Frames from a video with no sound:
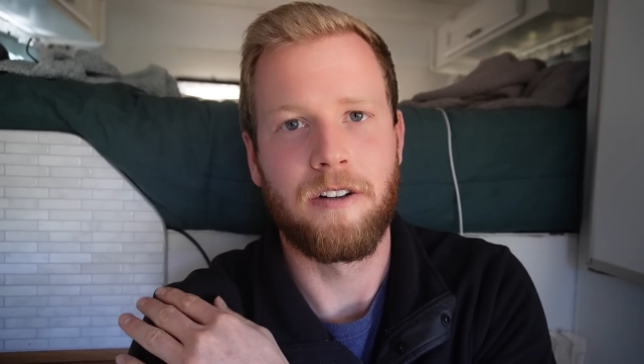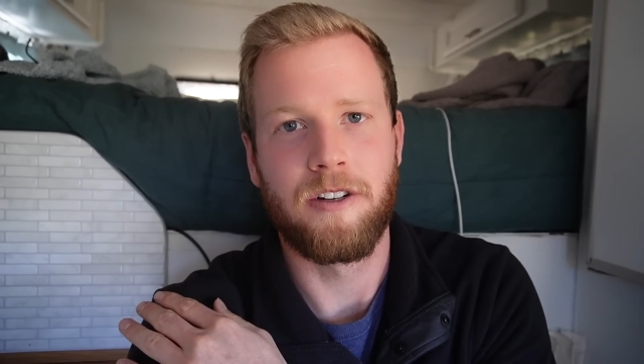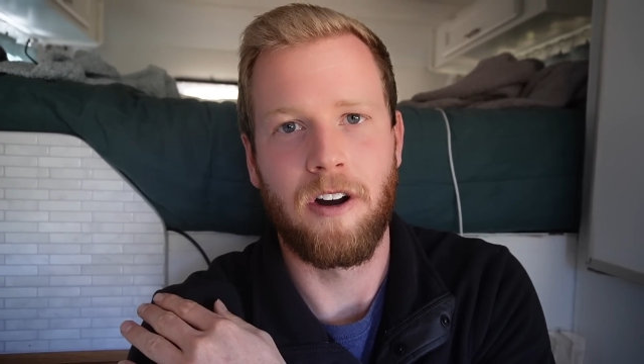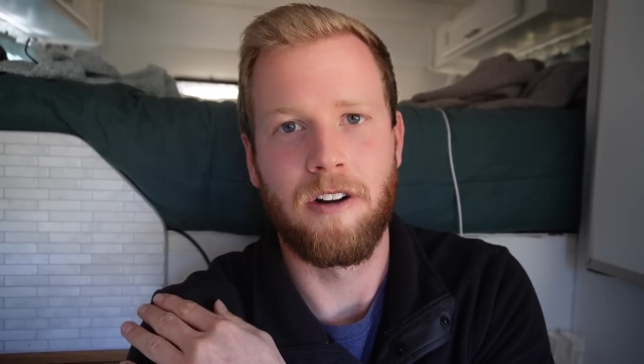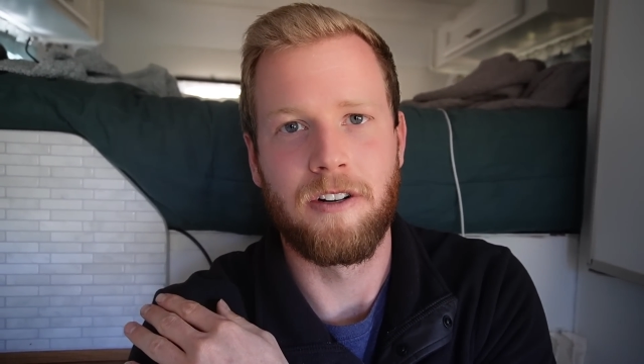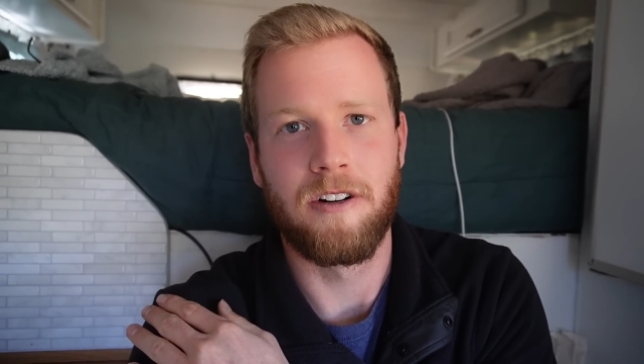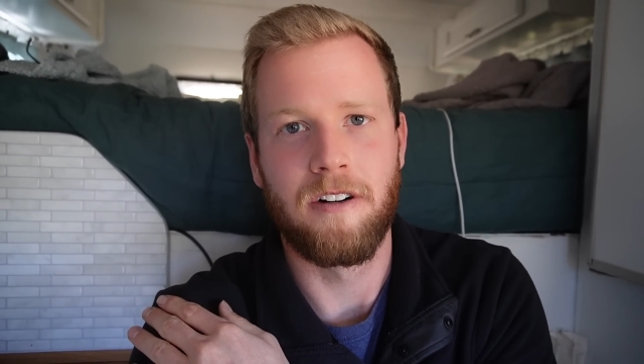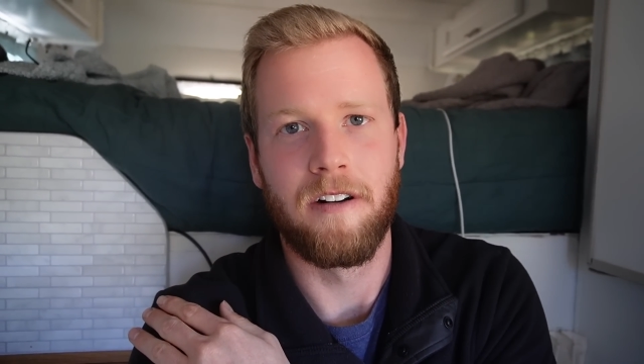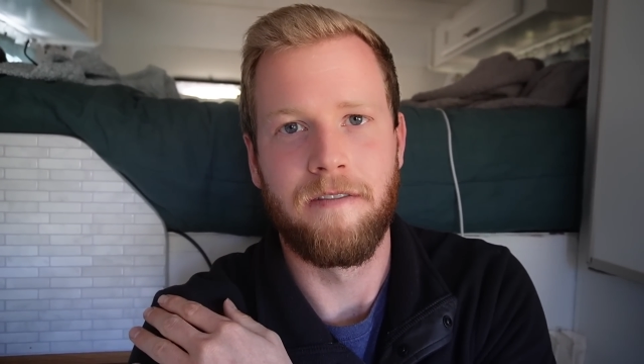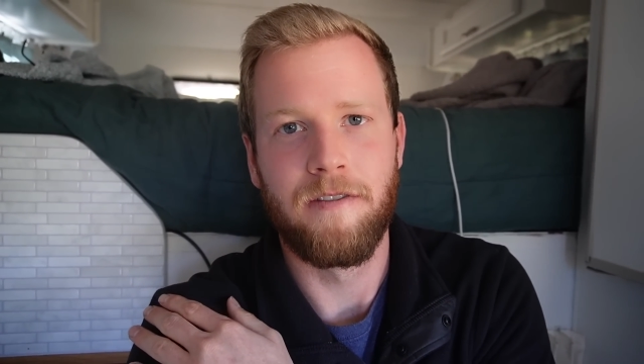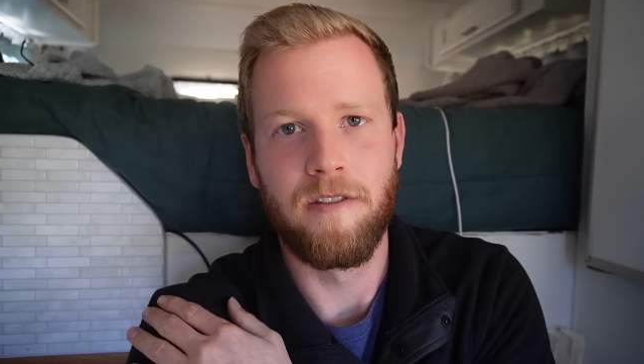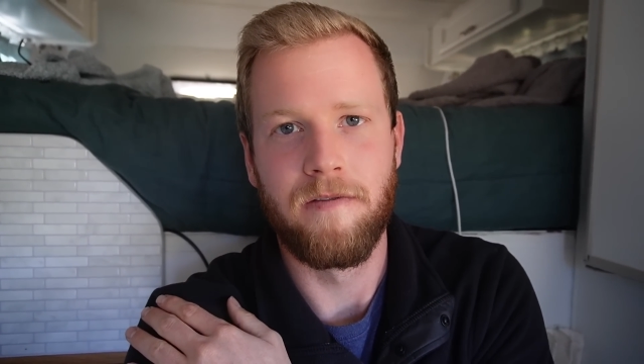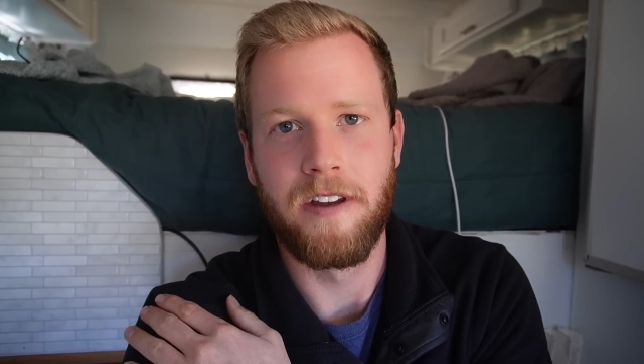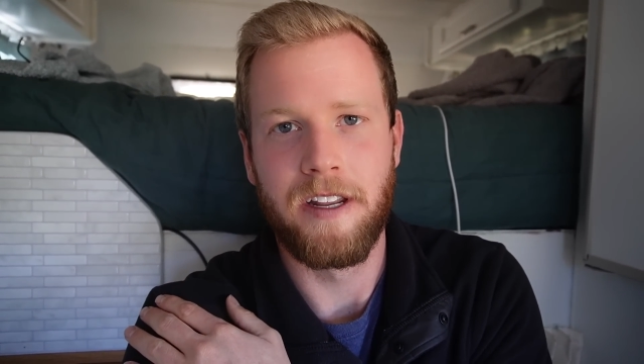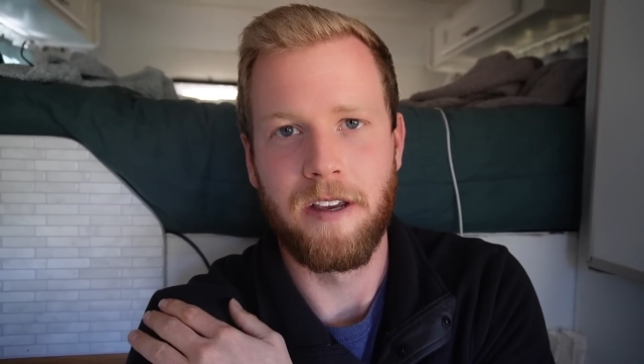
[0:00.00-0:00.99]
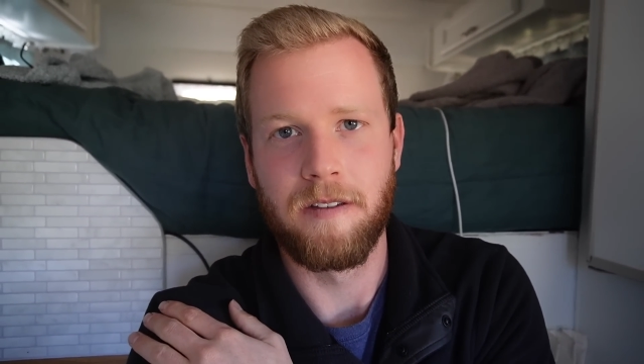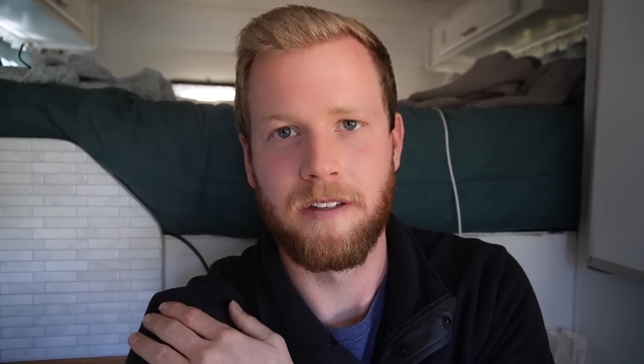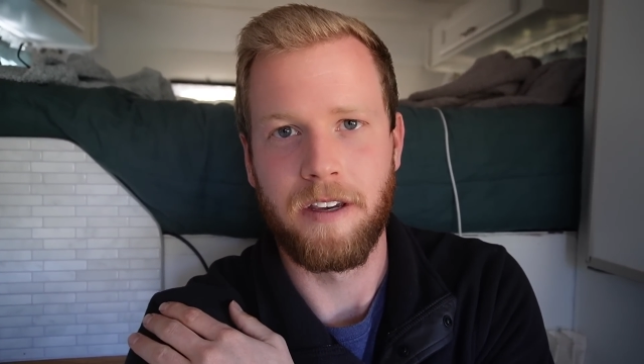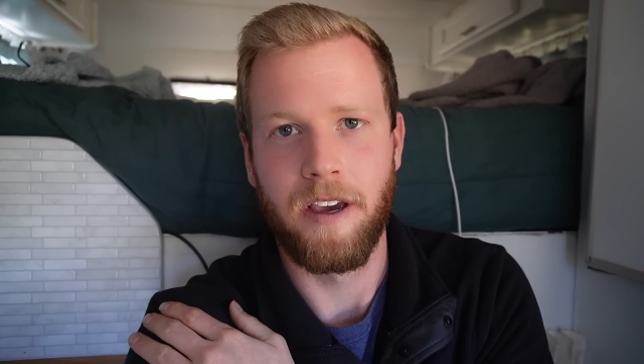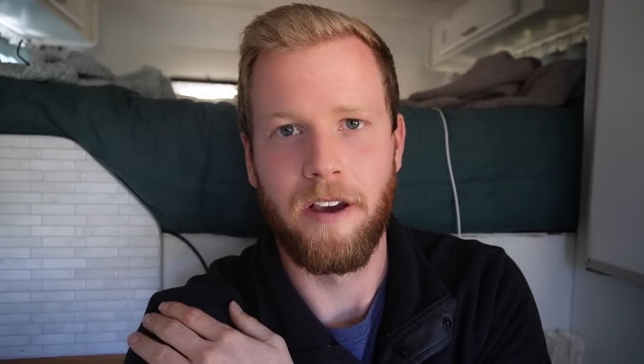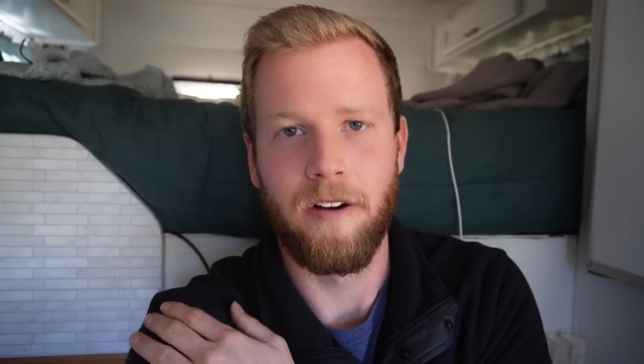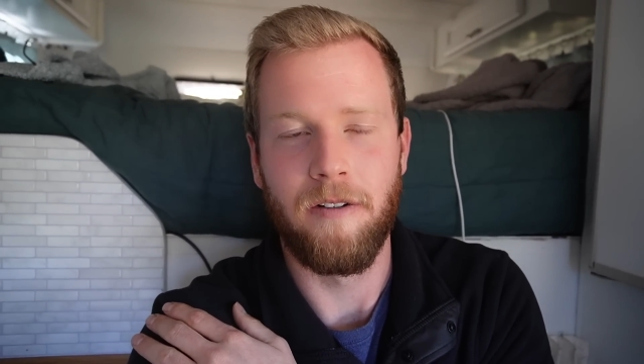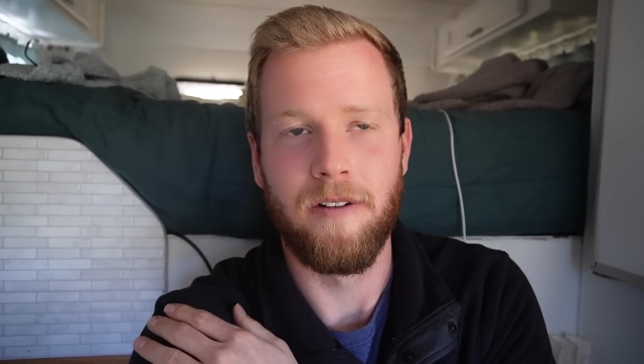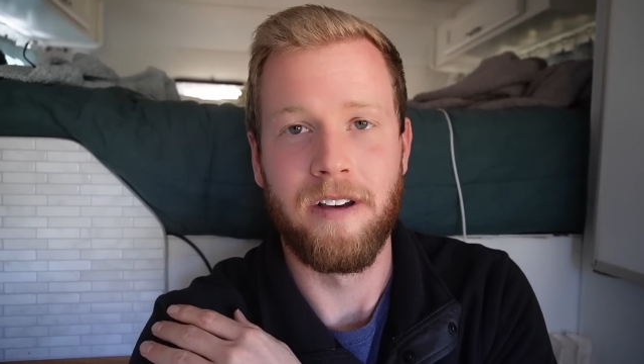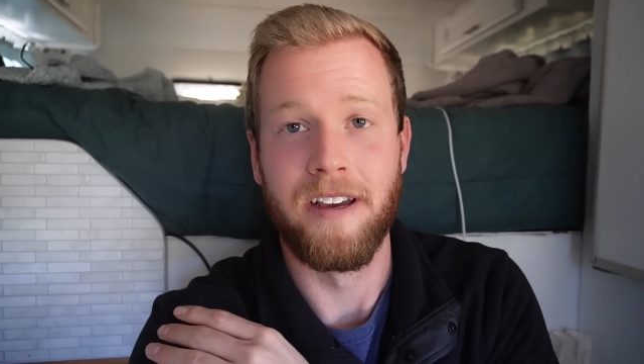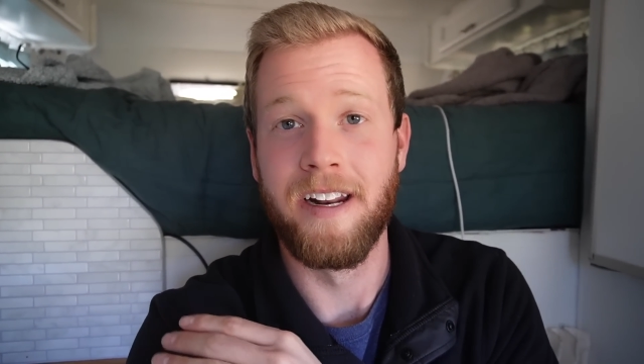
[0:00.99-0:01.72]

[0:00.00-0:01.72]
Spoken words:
charger a few videos ago,